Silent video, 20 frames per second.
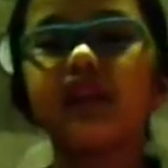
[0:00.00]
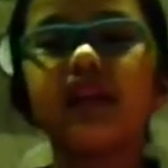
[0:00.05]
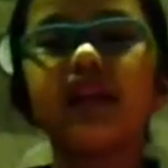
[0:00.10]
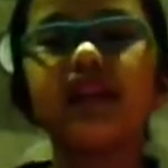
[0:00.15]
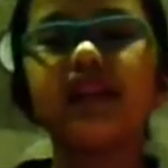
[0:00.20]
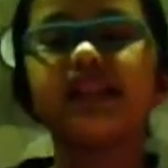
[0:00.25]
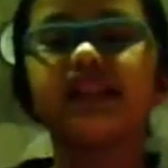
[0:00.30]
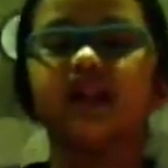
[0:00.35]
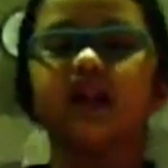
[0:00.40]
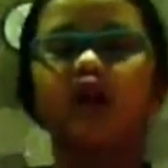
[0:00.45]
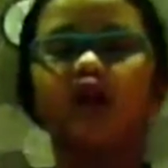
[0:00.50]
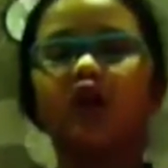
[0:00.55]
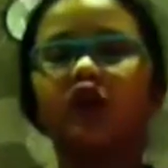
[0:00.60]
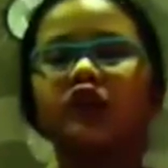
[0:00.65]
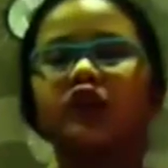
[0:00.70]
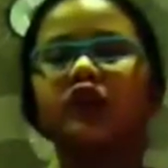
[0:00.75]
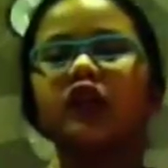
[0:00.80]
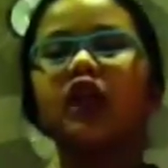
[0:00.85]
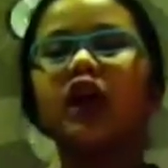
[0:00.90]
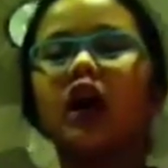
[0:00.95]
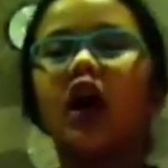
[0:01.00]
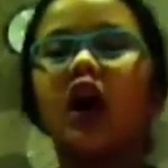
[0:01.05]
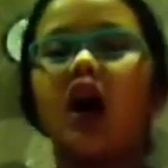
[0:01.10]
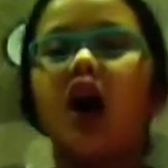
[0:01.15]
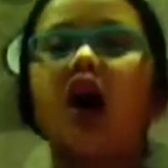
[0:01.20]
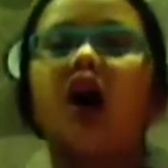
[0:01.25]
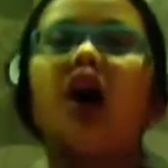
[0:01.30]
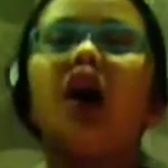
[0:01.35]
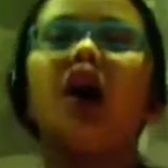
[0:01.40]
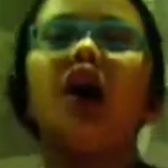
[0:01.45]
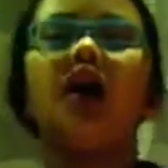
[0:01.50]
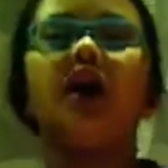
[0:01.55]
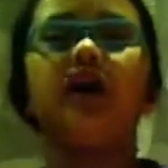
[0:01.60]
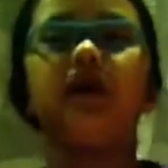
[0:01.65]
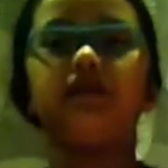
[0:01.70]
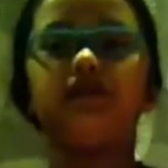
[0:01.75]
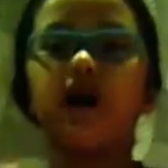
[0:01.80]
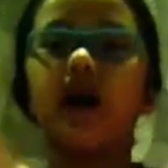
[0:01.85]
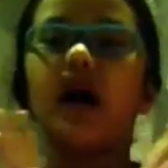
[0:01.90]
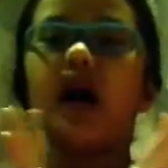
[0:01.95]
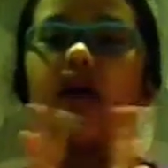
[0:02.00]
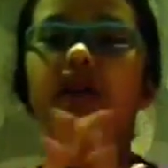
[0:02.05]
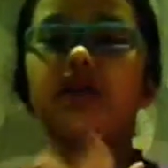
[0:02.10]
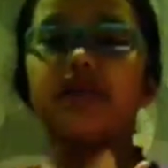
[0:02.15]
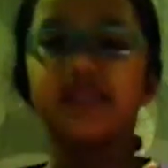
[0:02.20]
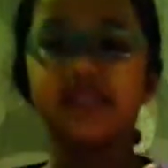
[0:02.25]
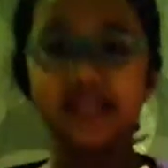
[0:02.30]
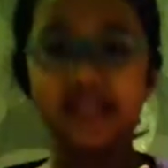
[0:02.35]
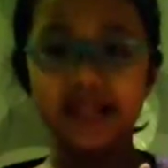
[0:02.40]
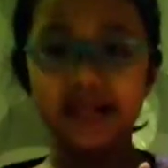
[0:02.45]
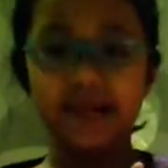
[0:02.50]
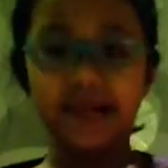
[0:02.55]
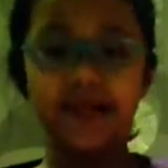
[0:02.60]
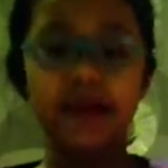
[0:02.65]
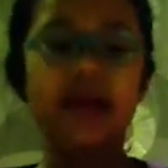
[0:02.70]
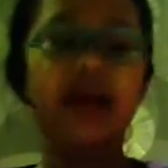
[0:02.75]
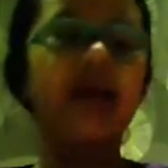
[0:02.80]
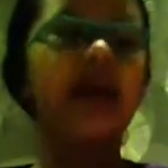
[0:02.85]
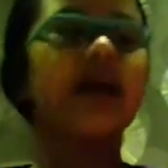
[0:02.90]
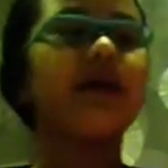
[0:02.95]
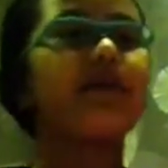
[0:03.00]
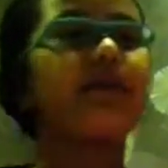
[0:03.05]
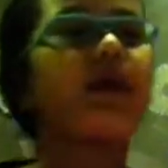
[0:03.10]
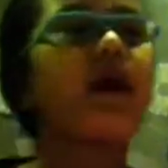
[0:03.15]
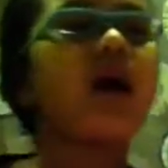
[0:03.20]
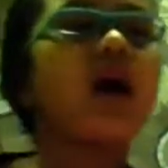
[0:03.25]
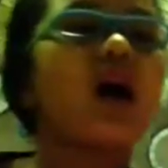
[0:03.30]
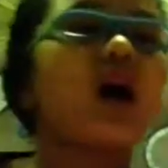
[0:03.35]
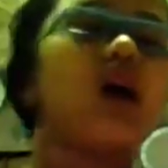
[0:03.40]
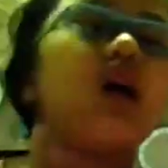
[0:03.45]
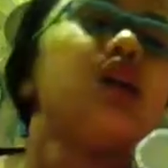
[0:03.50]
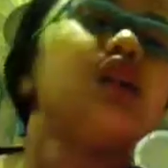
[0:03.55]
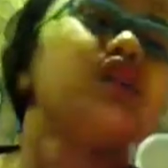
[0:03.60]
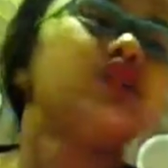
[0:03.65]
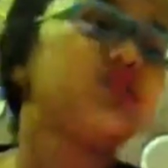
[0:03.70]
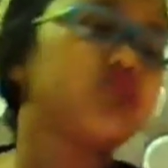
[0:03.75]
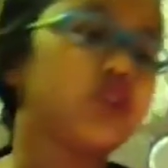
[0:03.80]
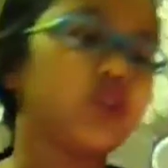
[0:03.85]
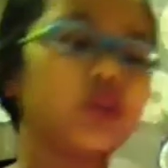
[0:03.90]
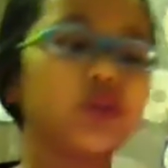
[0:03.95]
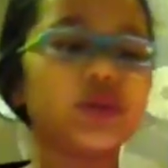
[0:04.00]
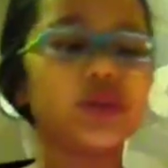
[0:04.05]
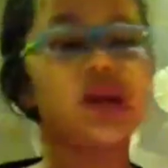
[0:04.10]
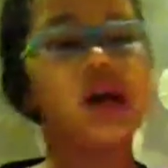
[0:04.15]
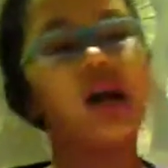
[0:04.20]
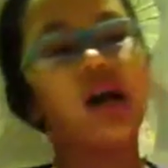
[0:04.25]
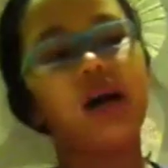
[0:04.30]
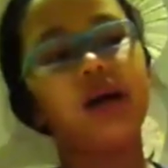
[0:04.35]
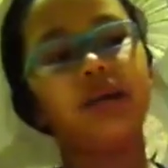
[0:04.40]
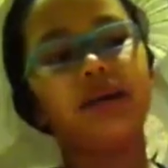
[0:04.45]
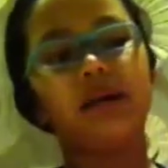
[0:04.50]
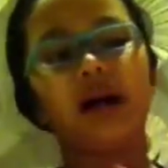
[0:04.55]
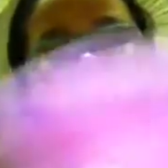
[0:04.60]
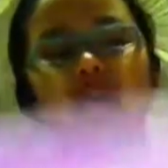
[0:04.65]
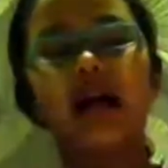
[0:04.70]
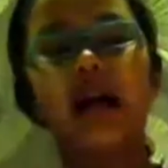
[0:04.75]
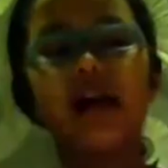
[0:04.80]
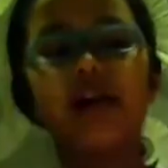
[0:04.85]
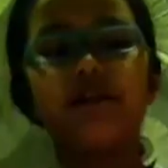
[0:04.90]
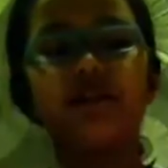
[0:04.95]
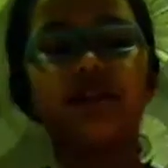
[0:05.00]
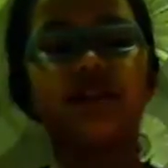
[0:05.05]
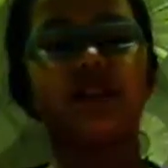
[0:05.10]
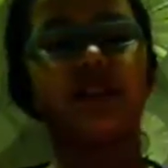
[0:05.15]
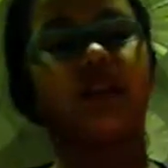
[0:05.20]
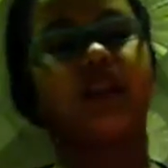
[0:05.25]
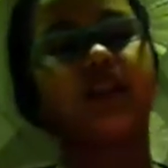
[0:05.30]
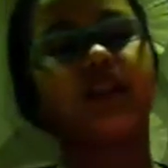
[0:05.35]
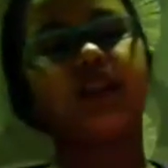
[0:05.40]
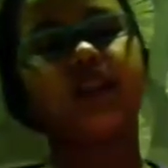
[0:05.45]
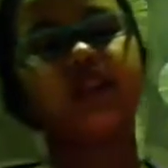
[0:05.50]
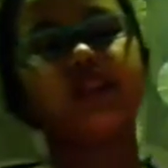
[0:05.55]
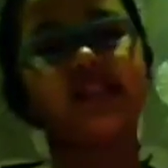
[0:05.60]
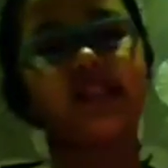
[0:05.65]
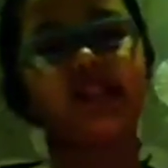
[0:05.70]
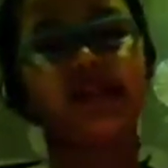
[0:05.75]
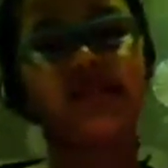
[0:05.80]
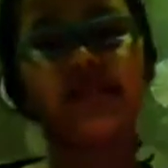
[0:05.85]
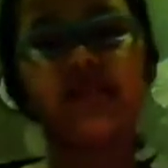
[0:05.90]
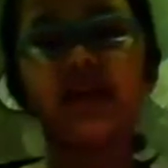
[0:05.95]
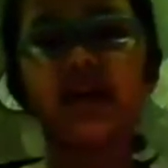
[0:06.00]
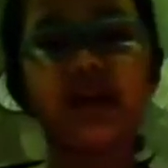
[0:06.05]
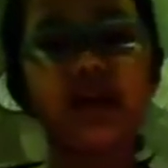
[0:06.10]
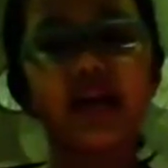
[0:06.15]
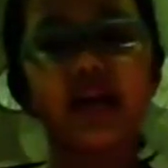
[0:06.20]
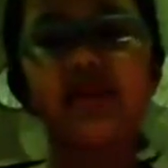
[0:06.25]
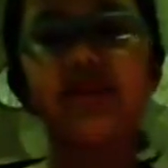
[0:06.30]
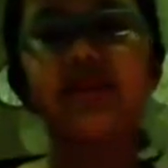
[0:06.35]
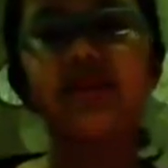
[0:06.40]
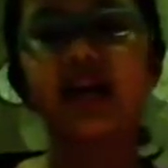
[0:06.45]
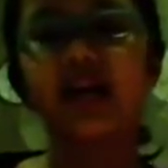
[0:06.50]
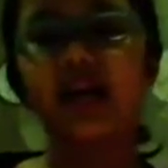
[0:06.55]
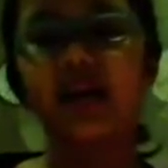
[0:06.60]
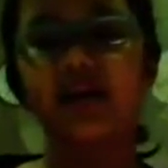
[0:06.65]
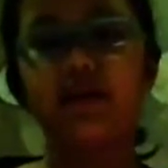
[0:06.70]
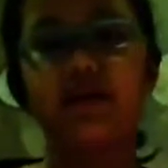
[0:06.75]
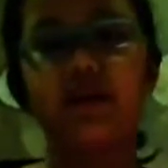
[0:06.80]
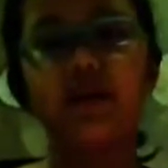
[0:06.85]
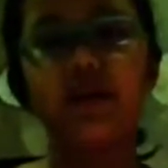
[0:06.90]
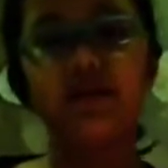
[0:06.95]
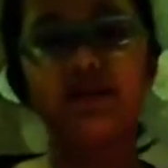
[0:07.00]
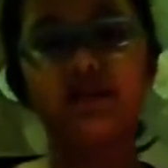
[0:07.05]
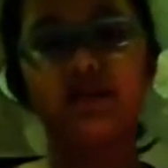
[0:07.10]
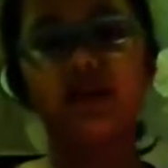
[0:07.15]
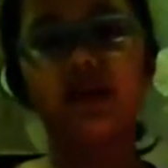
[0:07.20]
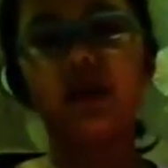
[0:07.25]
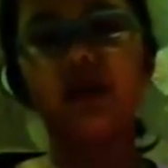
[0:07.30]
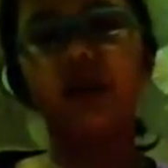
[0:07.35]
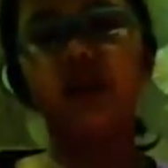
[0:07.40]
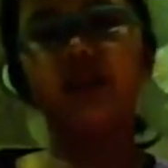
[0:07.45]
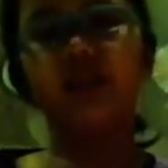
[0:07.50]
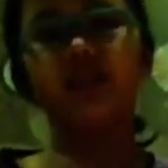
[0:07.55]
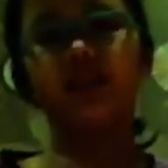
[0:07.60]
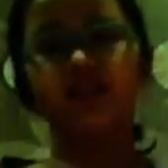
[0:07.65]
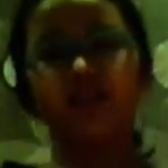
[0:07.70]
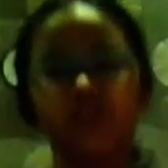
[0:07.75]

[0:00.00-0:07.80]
It's called the Sleeping Game. So I have another sleeping game that I want to show